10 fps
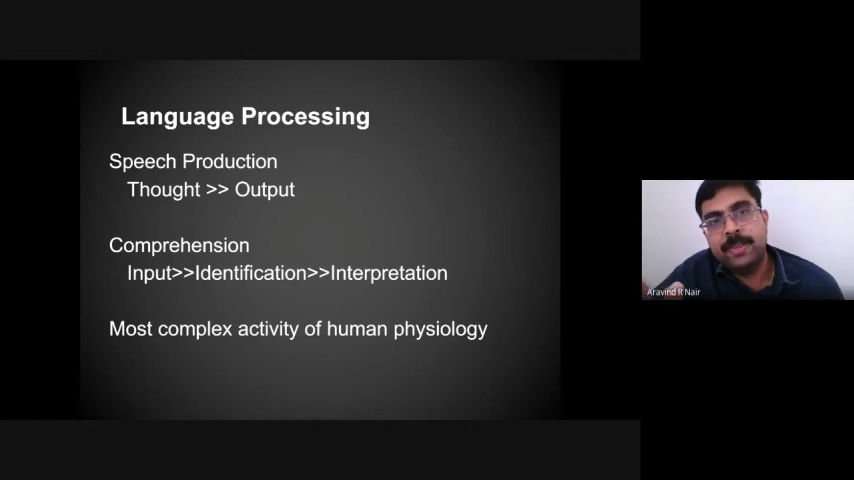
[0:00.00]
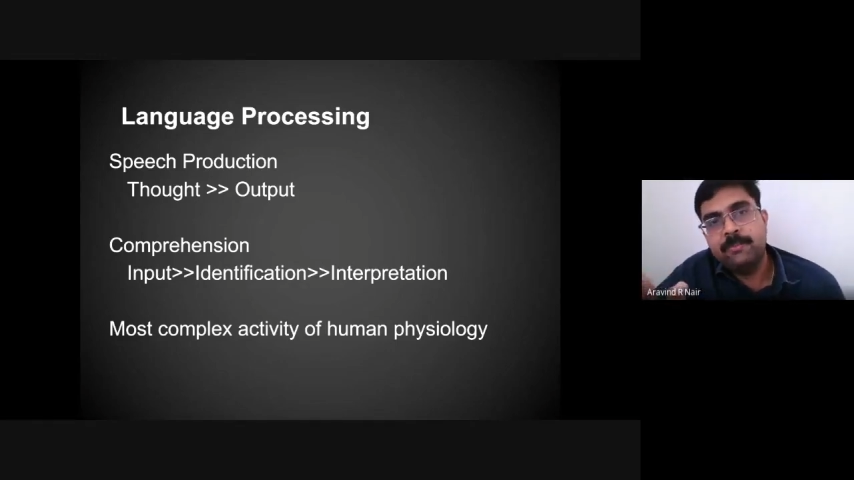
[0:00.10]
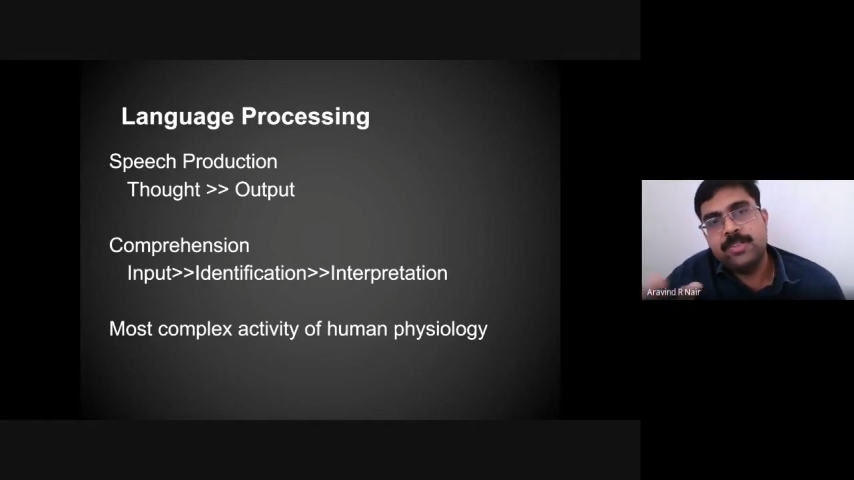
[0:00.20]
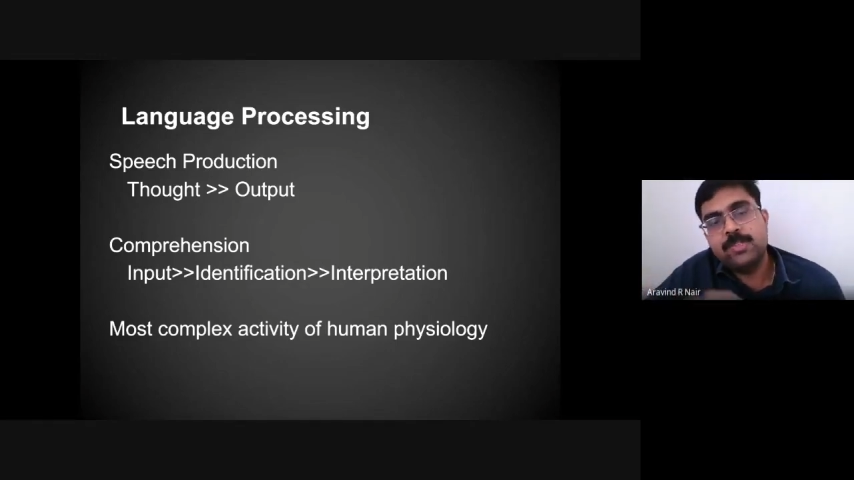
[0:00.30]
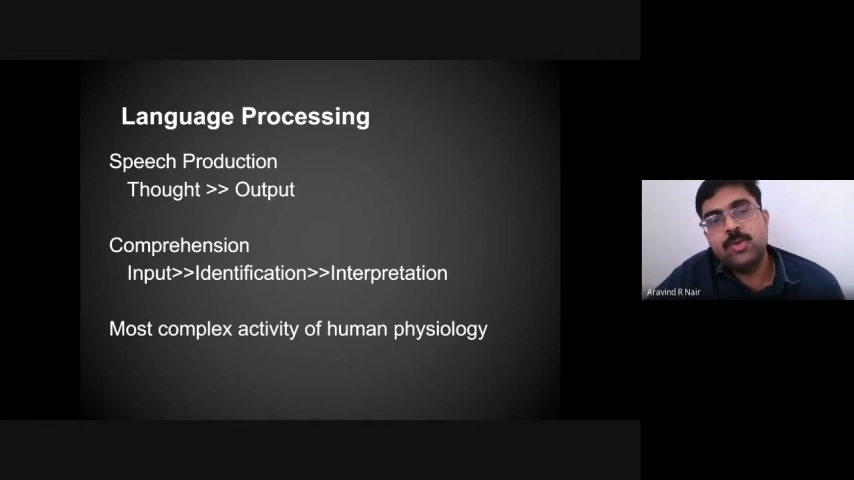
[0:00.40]

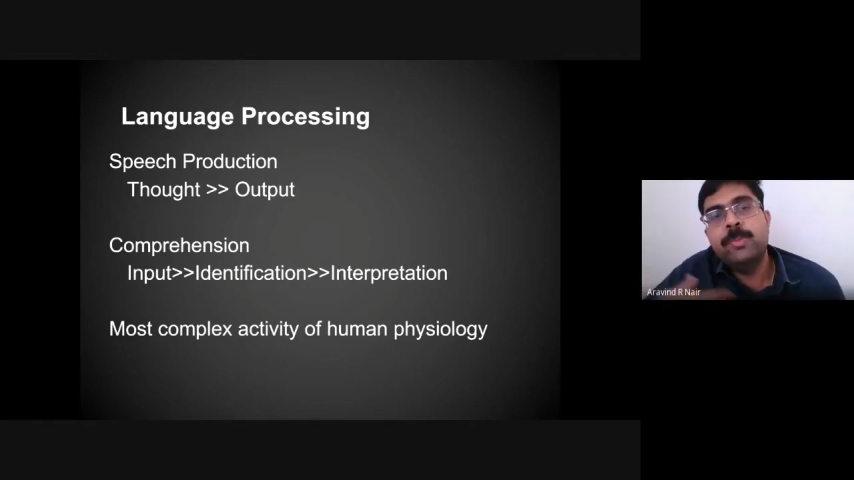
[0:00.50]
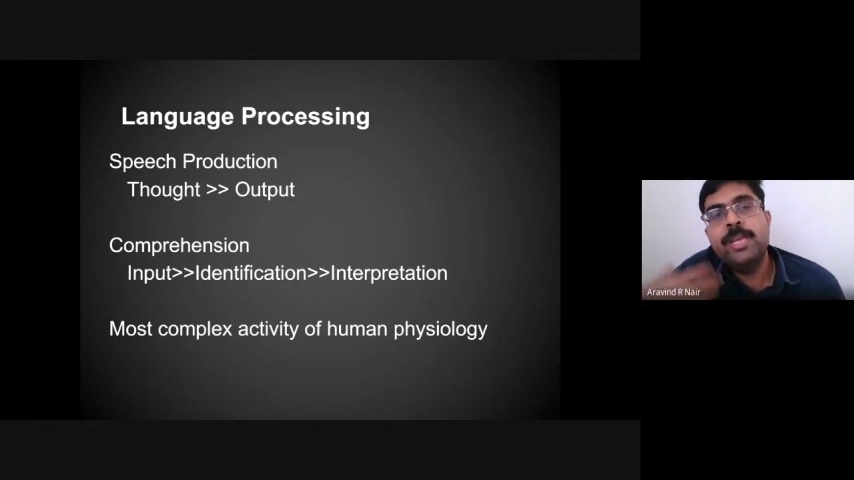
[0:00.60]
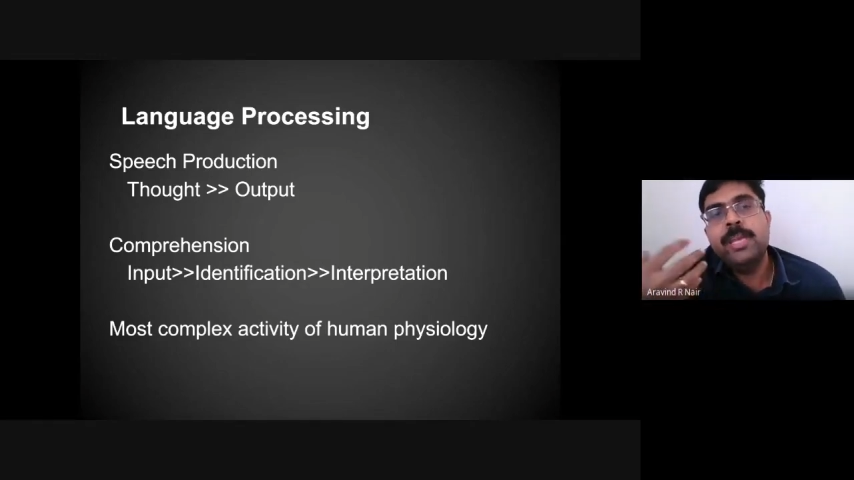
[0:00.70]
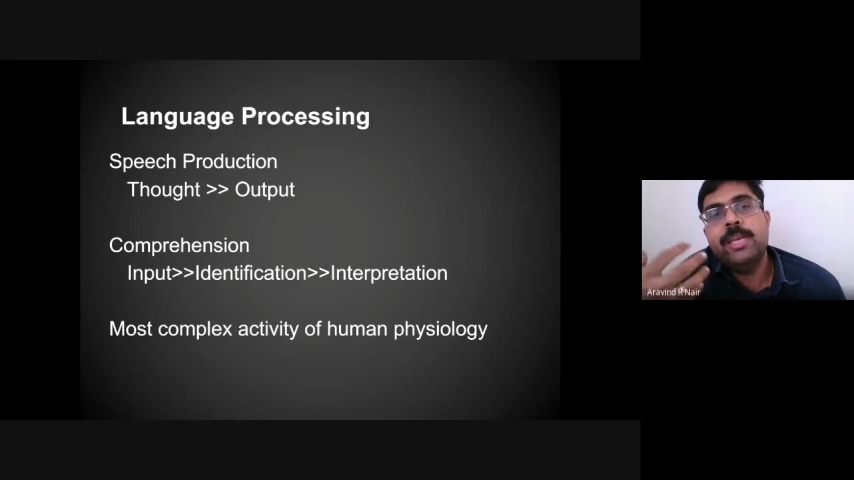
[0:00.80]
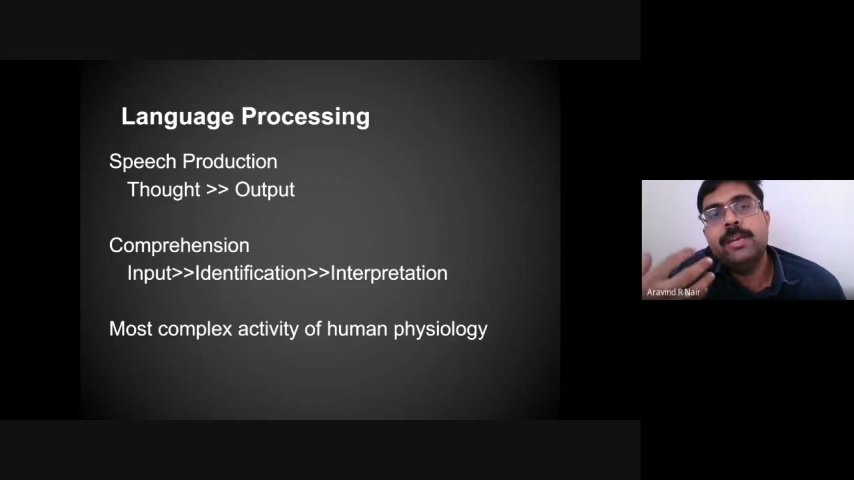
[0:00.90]
because so
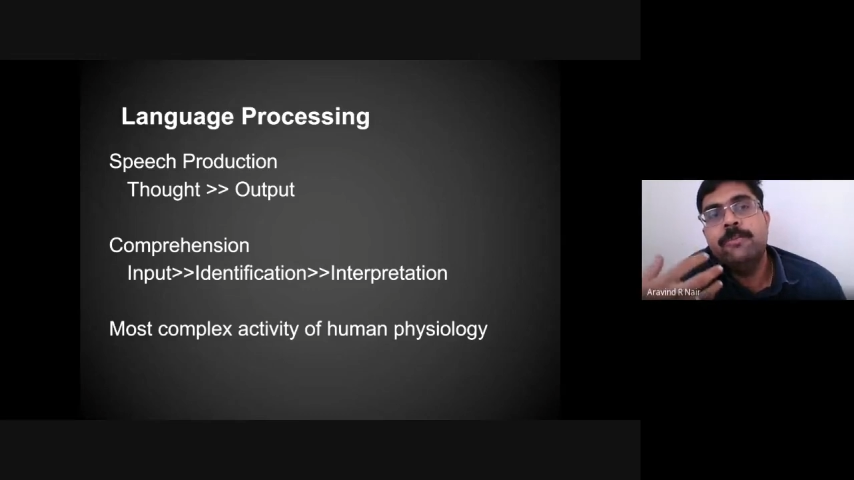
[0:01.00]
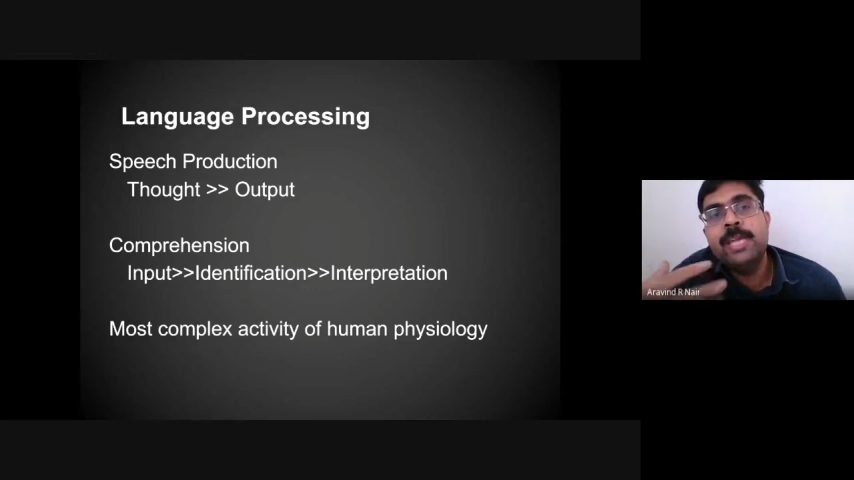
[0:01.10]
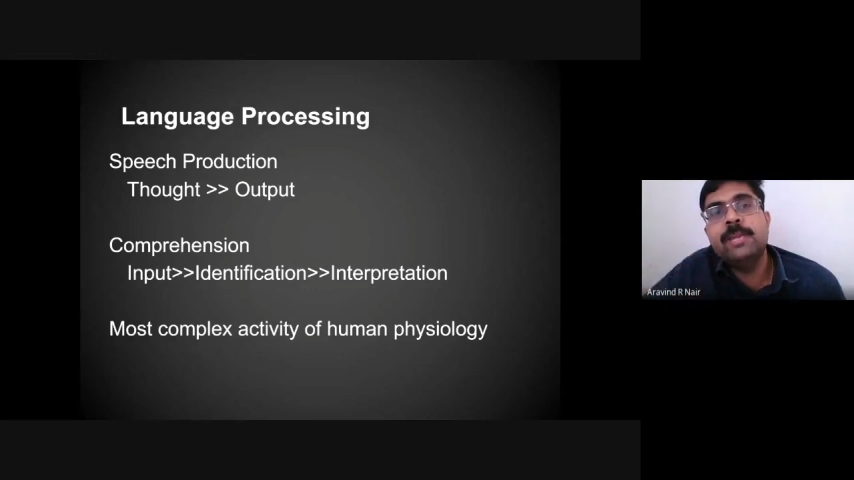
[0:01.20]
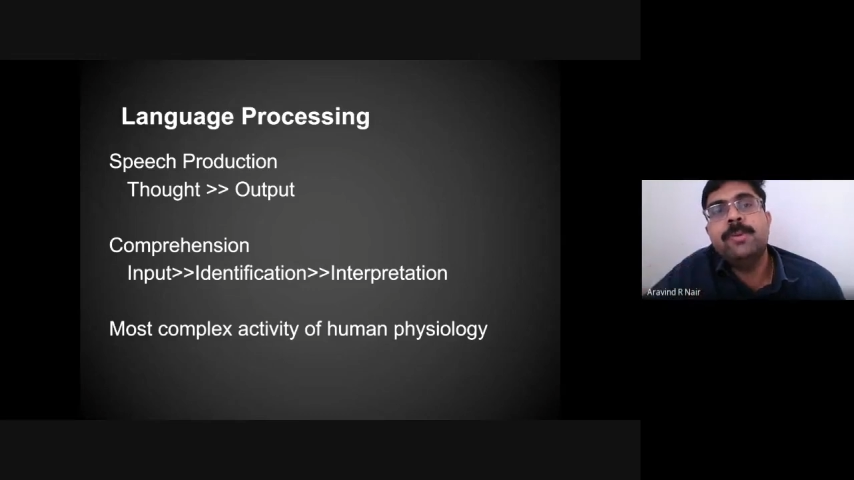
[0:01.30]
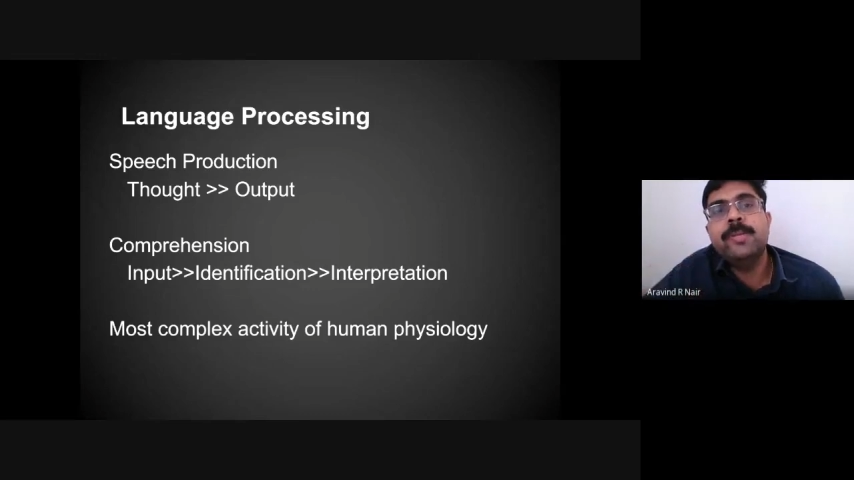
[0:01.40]
many
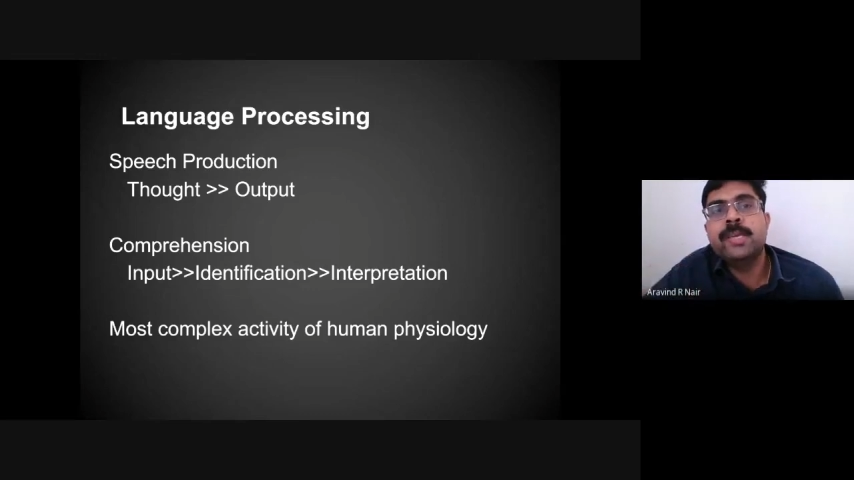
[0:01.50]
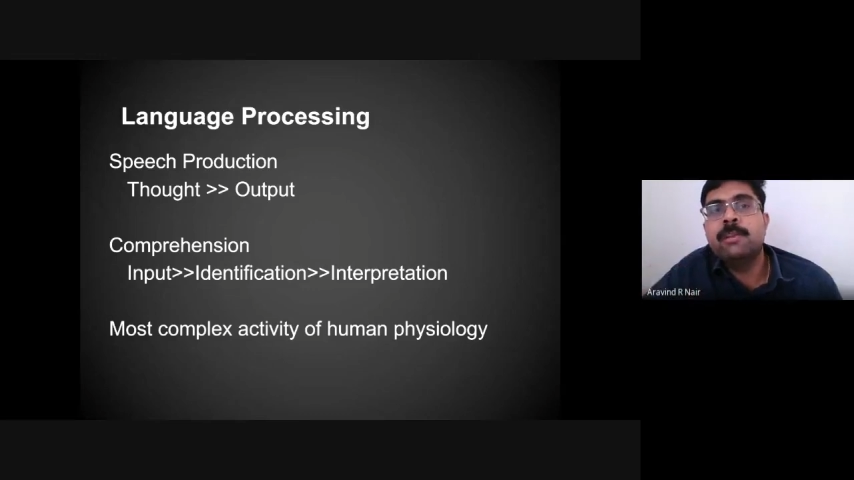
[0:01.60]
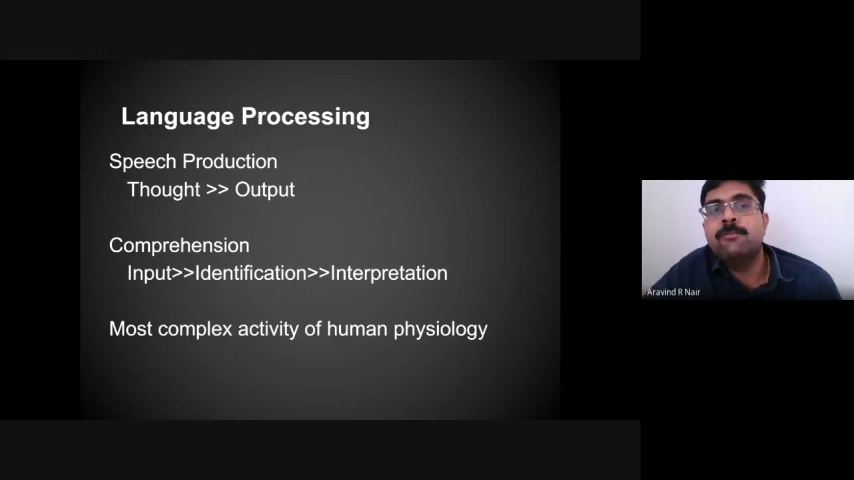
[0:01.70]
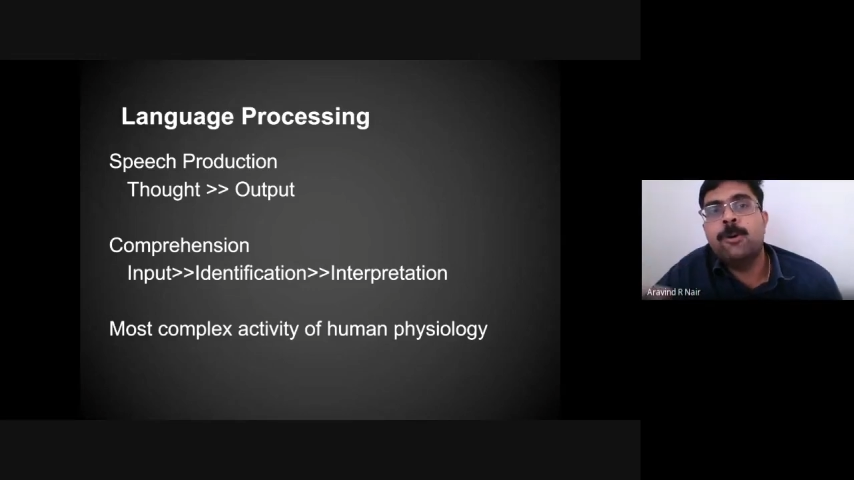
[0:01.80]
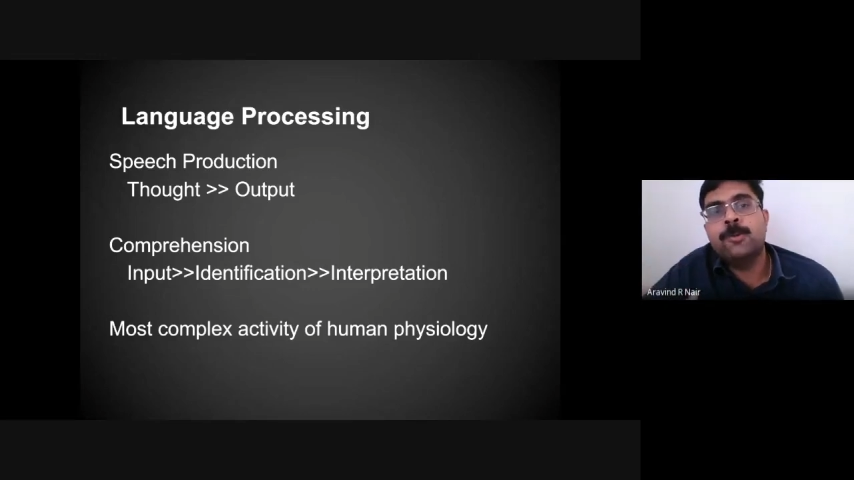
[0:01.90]
variables are
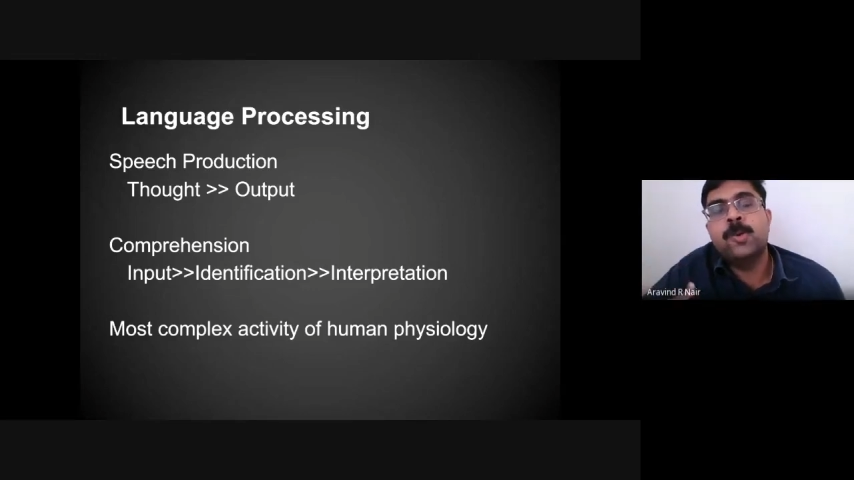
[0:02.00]
involved,